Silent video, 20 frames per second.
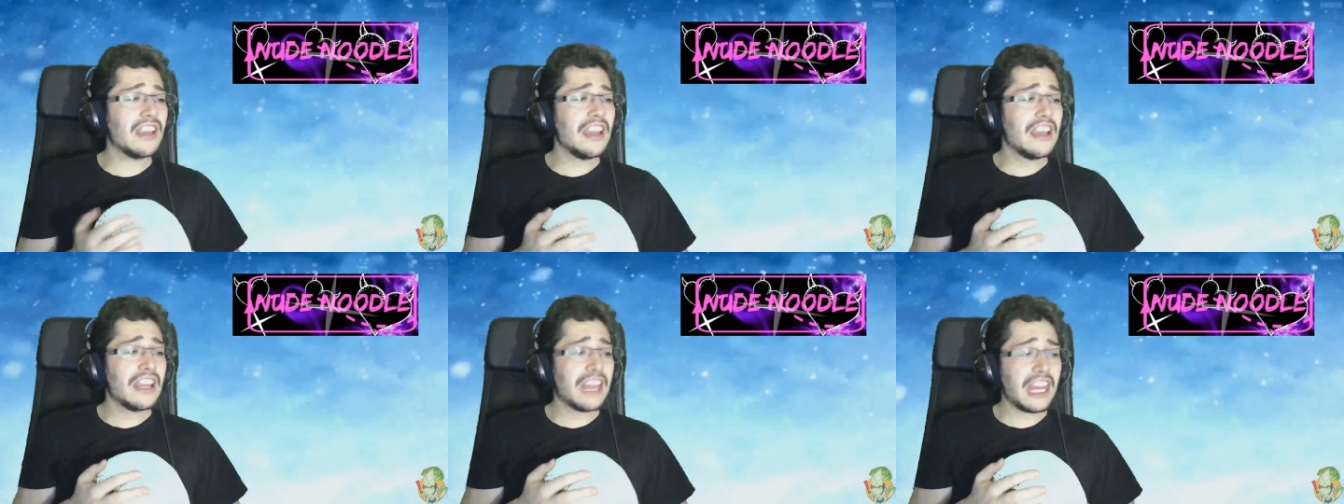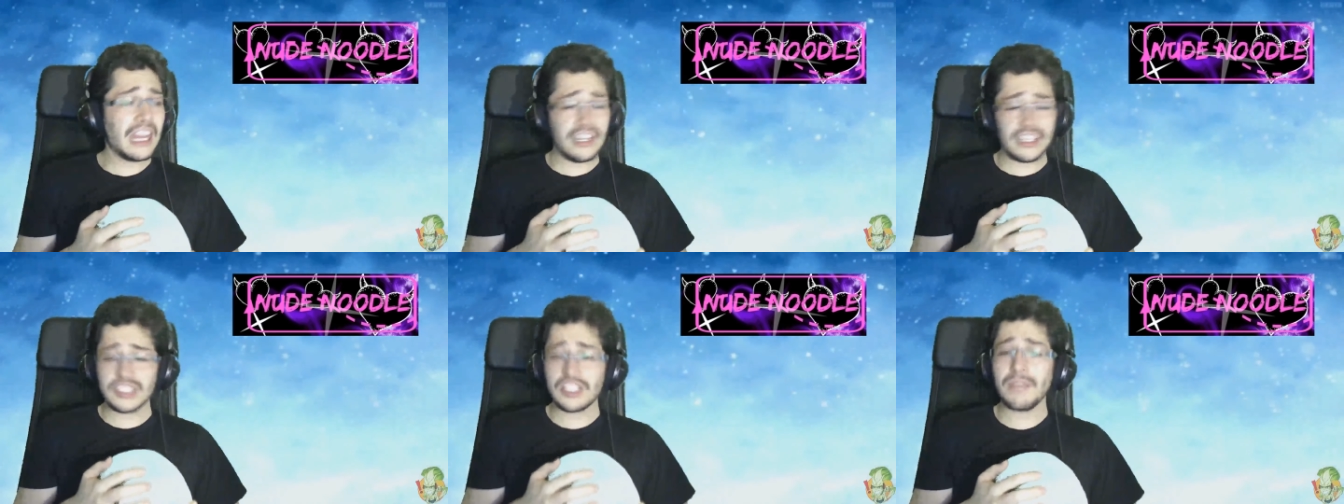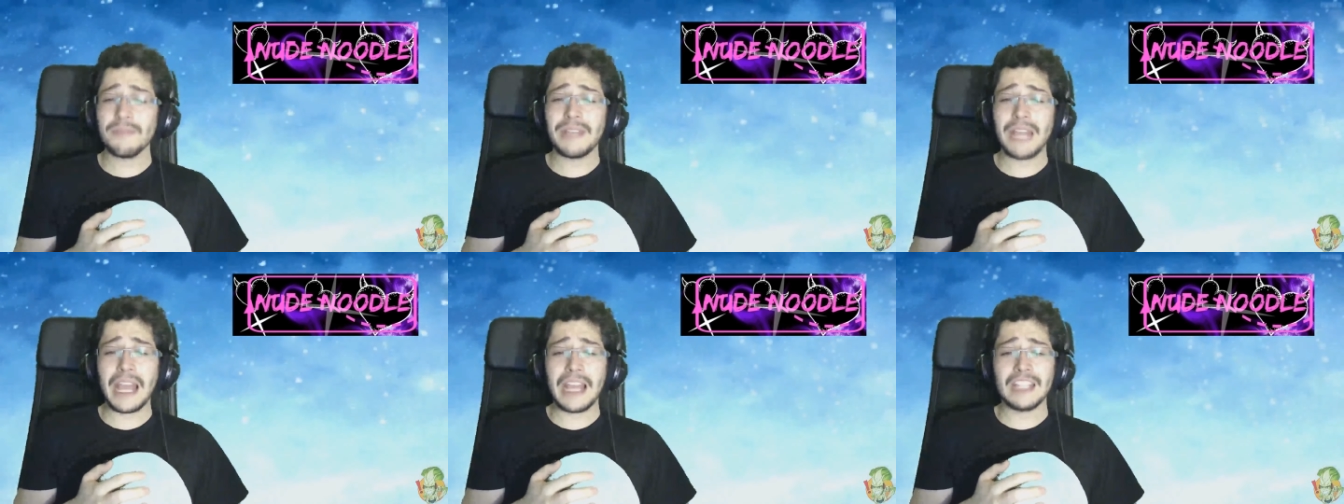hear
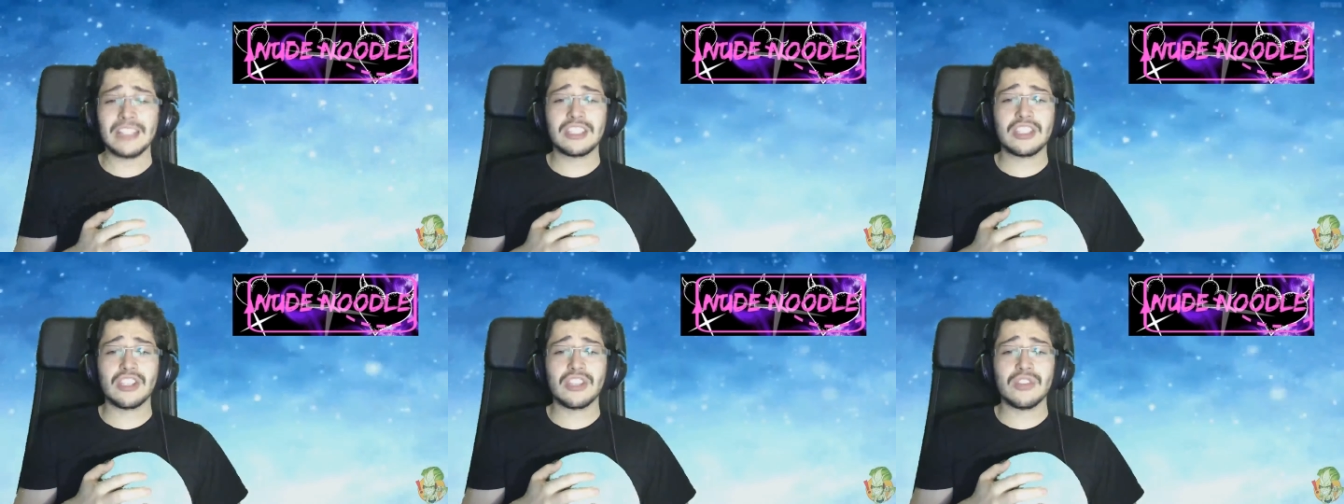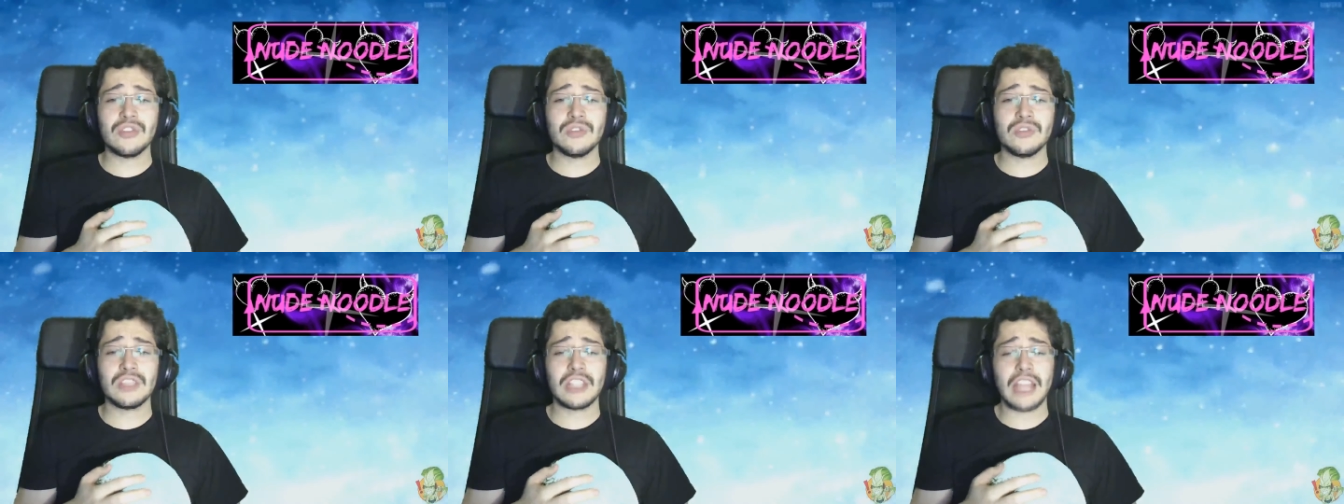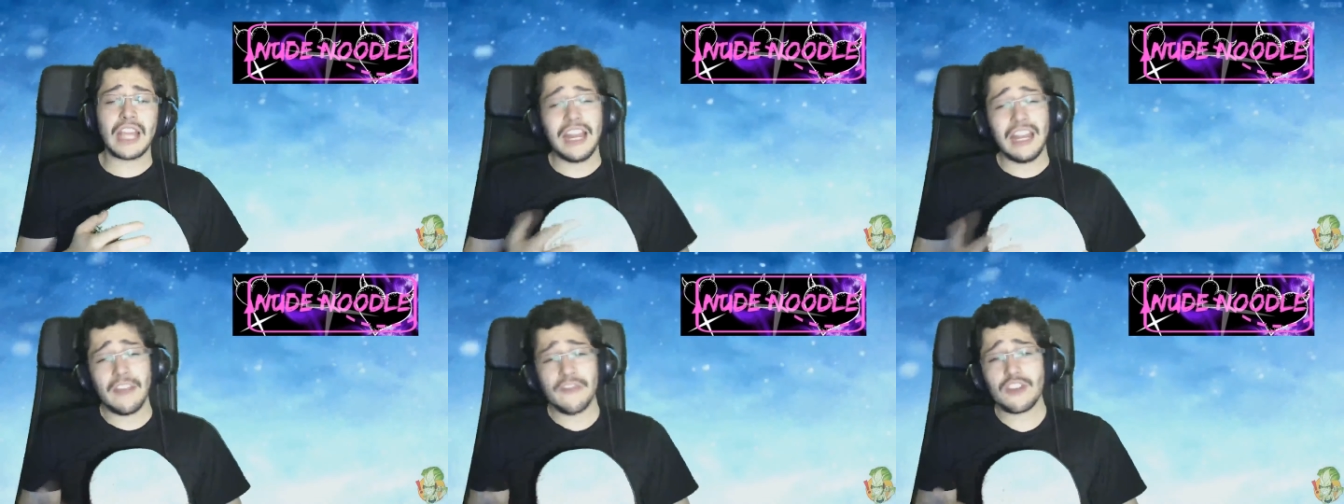some nice tunes,
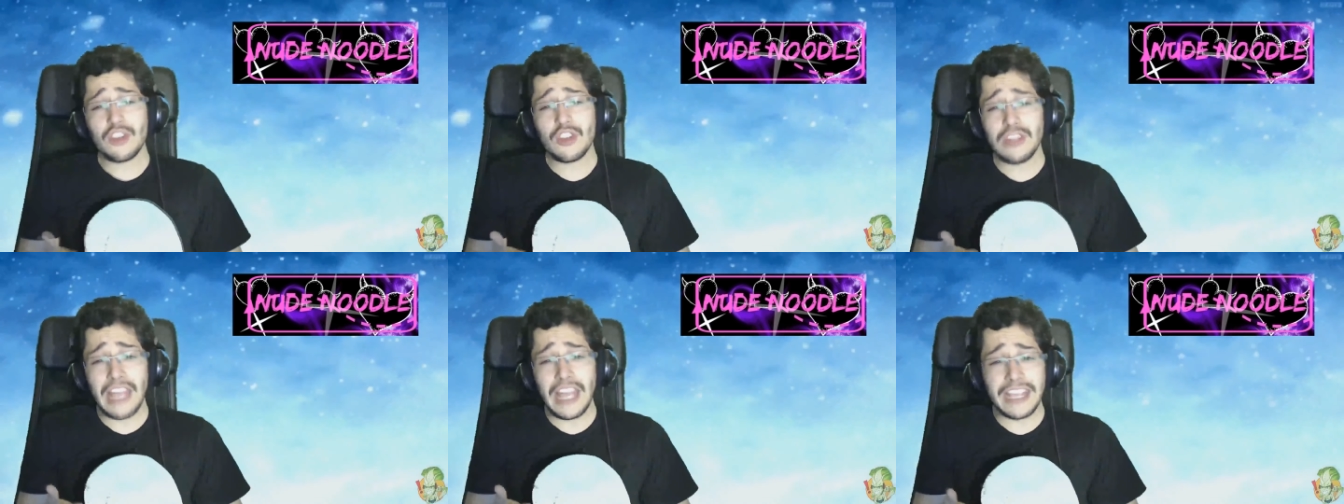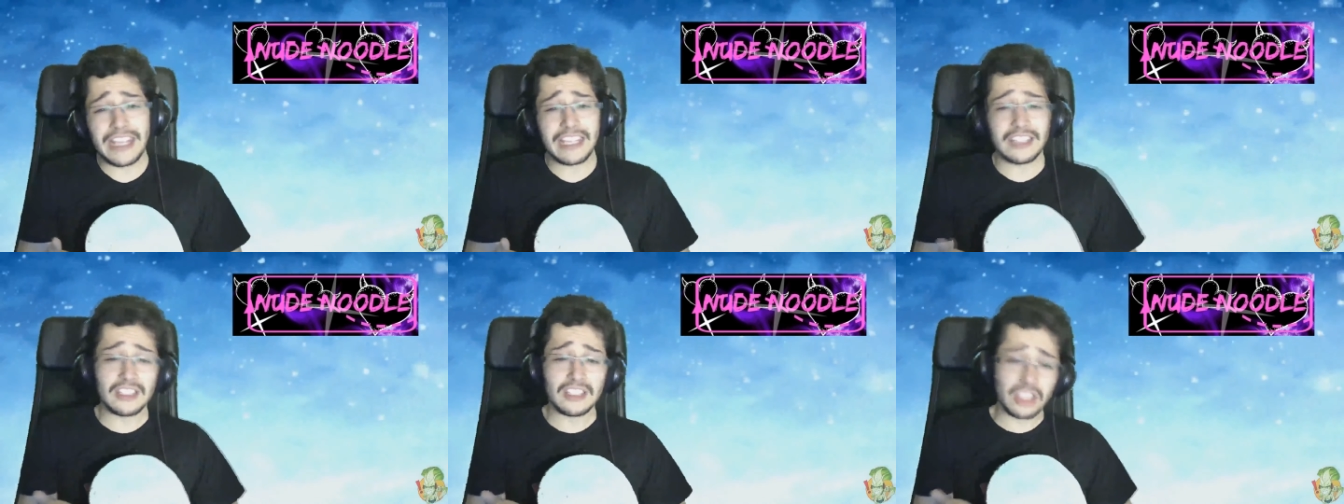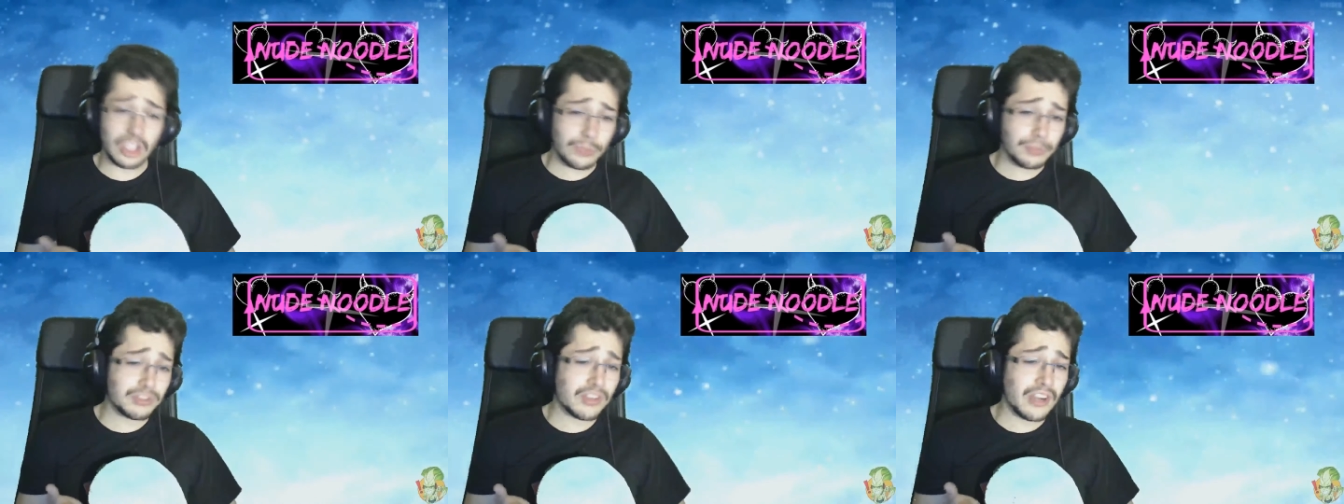and if you like it,
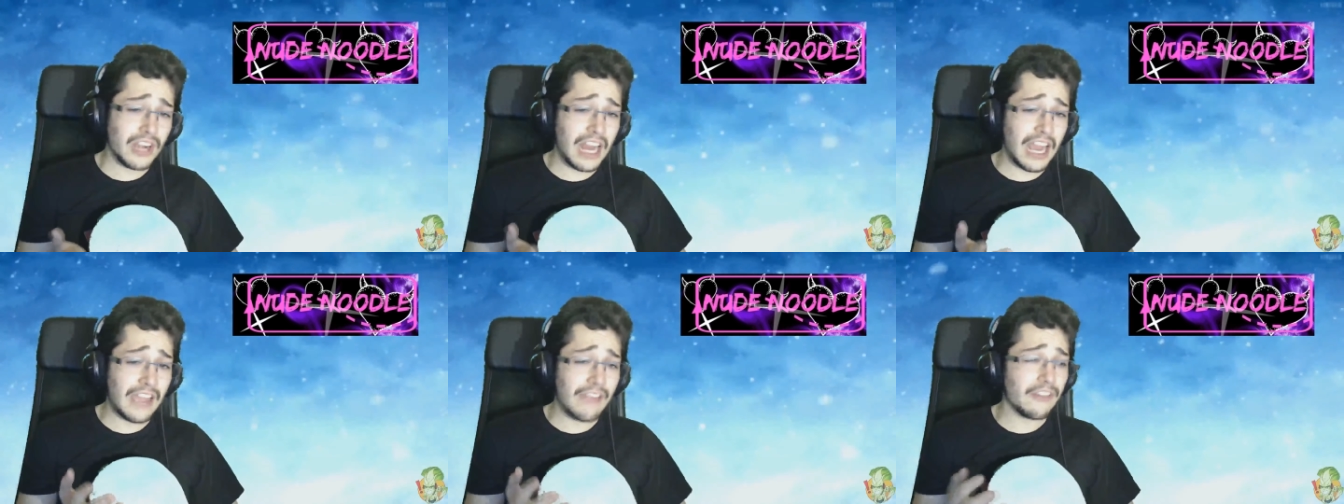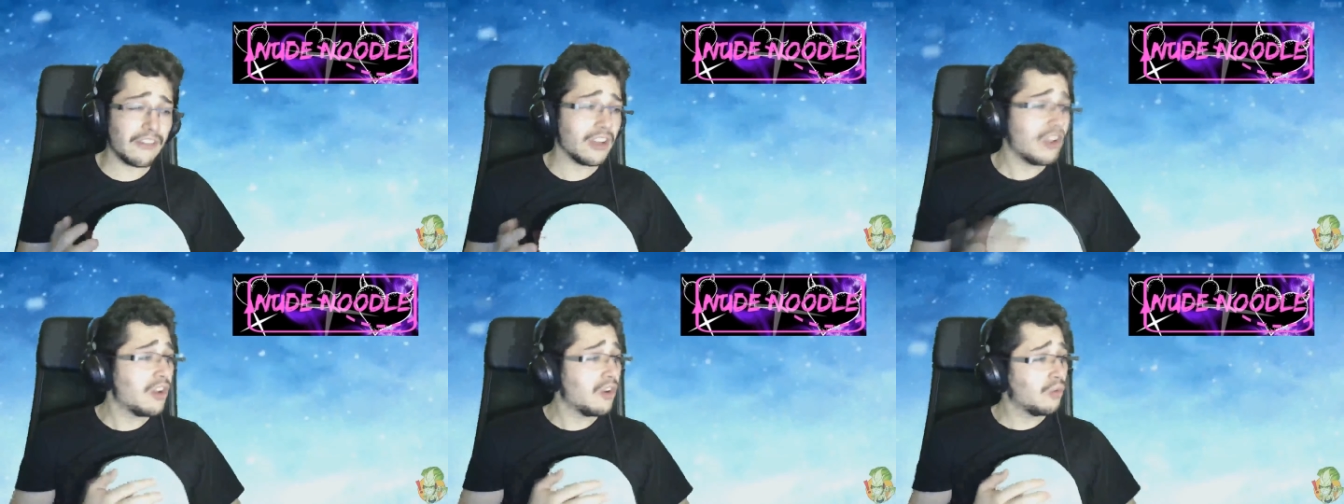subscribe.